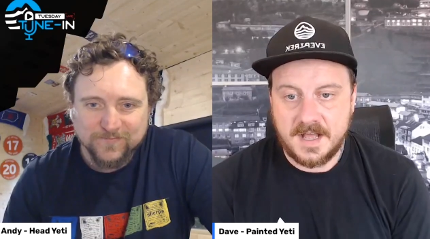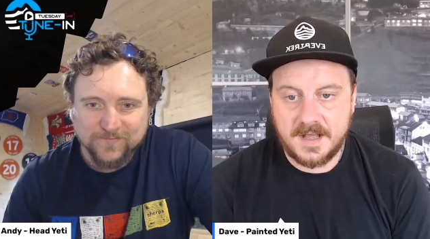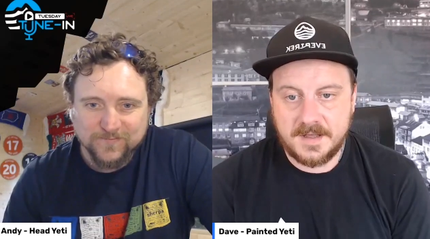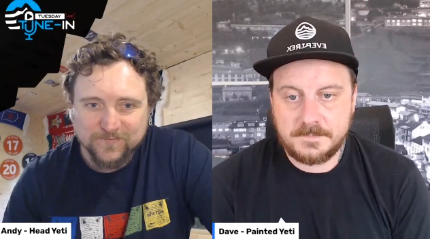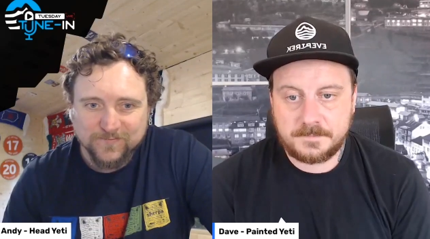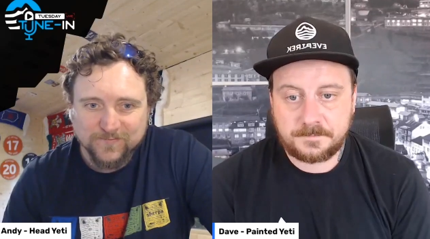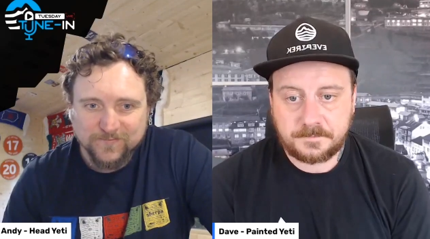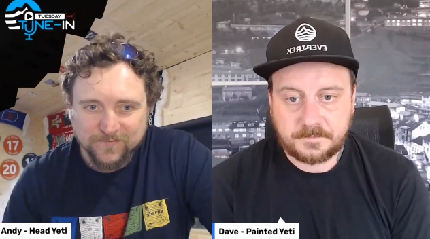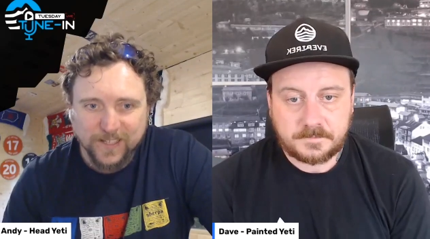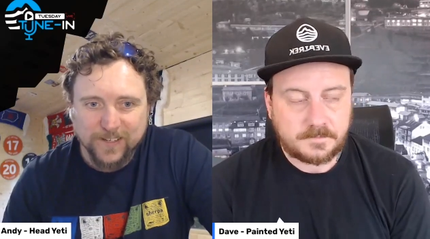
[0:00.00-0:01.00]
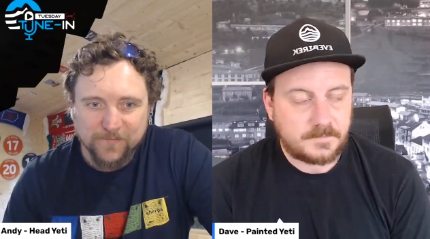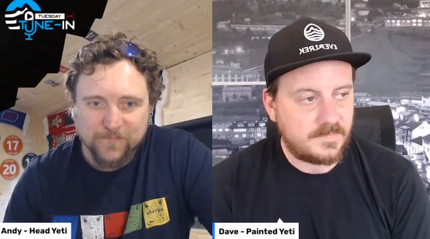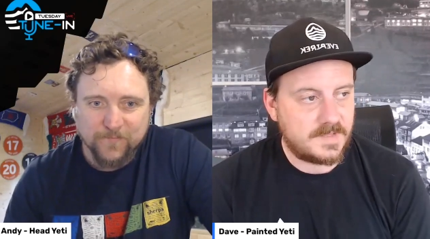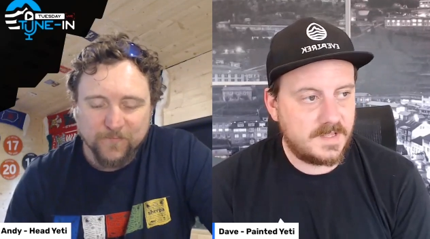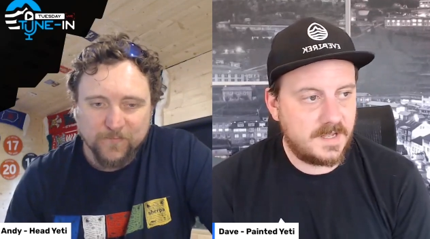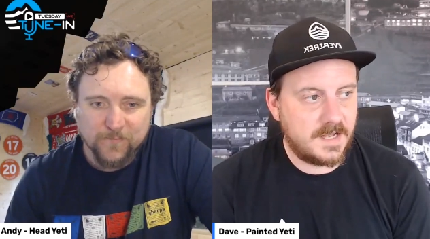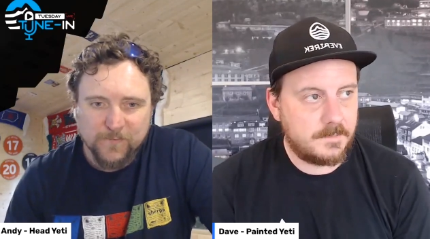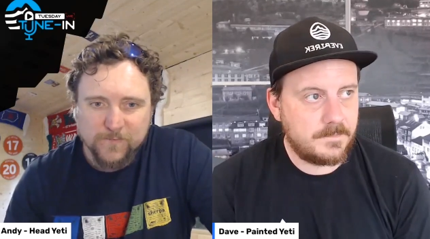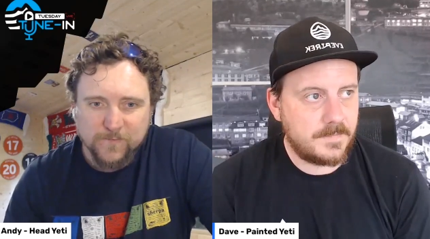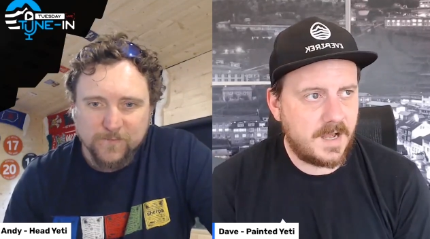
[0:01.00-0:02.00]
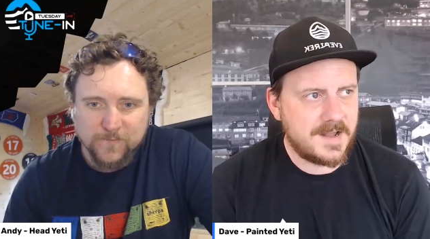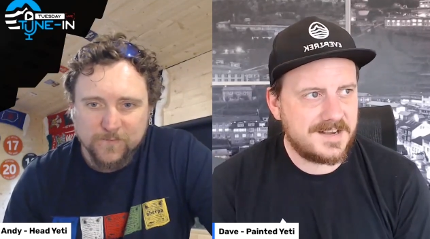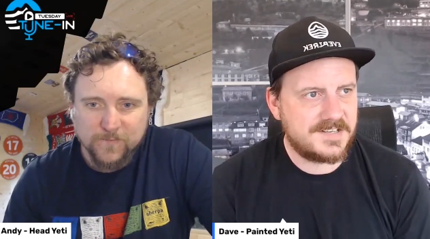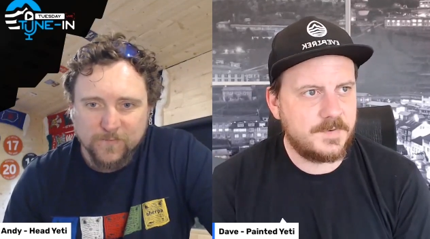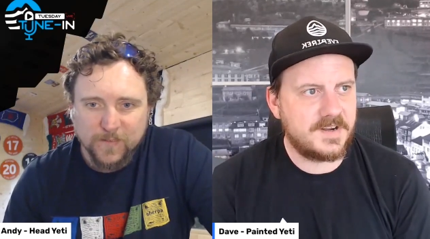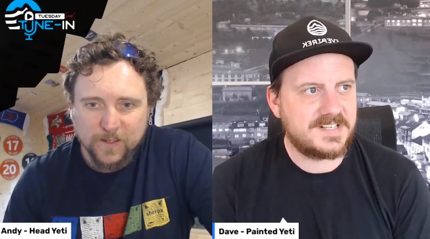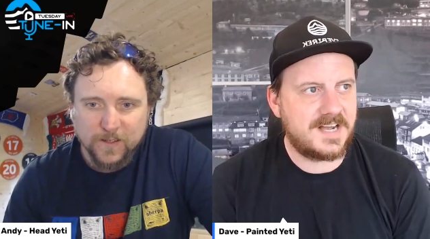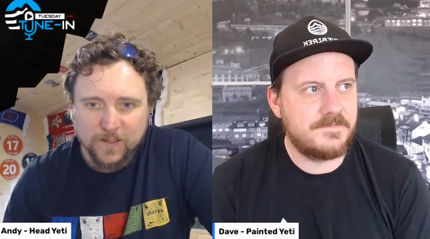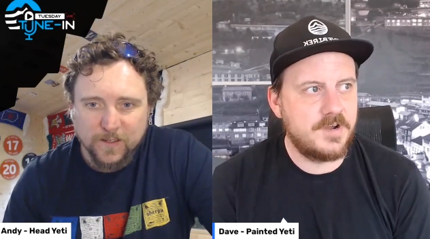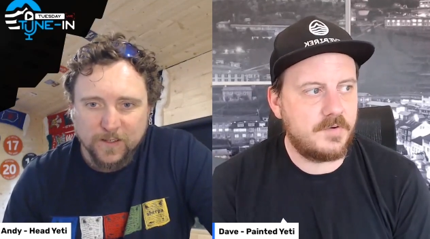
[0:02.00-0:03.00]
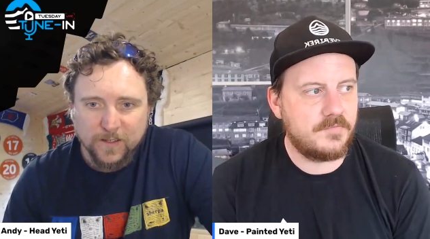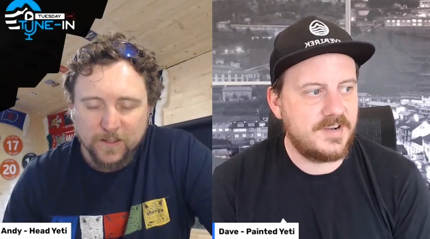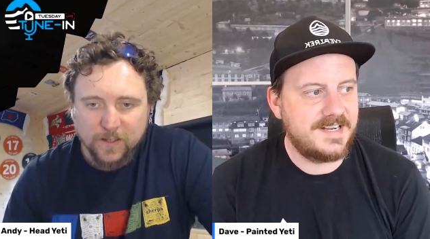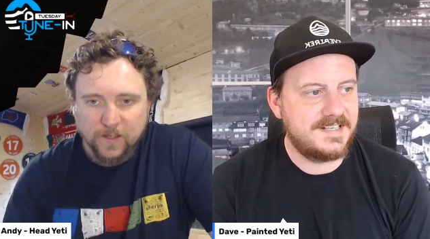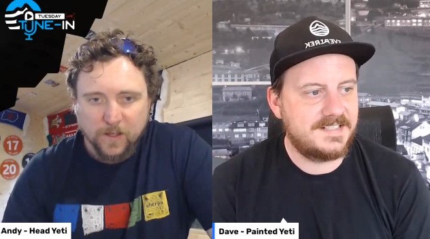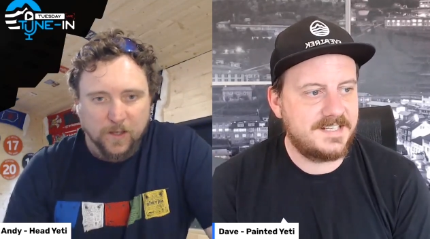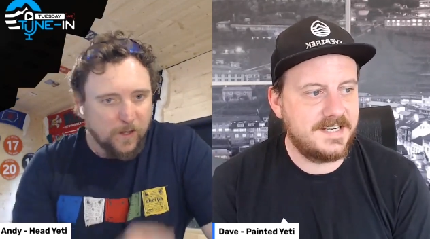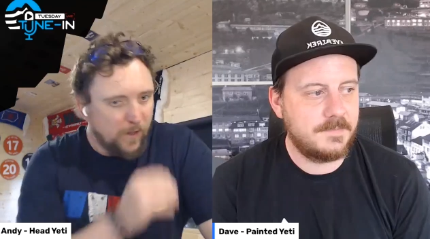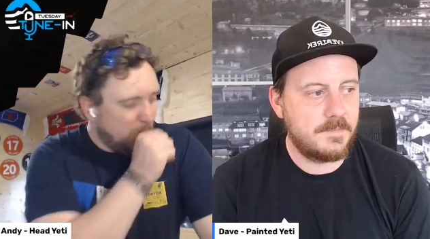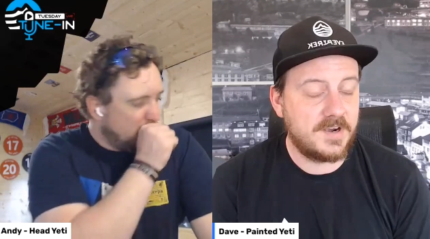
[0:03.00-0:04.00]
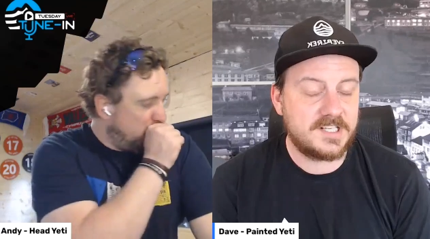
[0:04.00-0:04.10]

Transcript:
Speaker 1: Um, yeah. Um, I, to be honest, I've not really seen in my